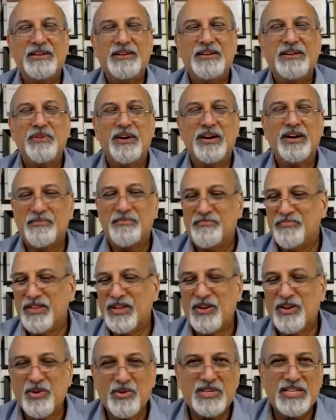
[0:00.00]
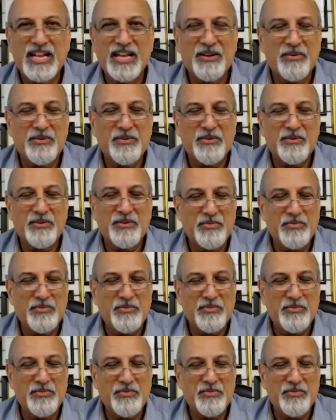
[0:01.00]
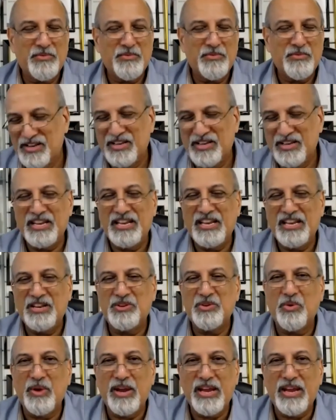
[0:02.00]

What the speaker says: But it looks like we need to